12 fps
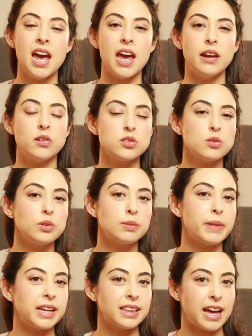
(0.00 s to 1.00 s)
And also with
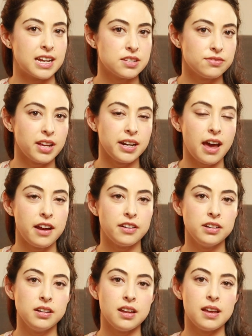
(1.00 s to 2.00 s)
my last flat
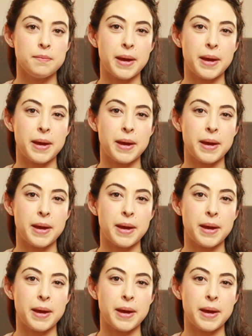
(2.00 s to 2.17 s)
iron,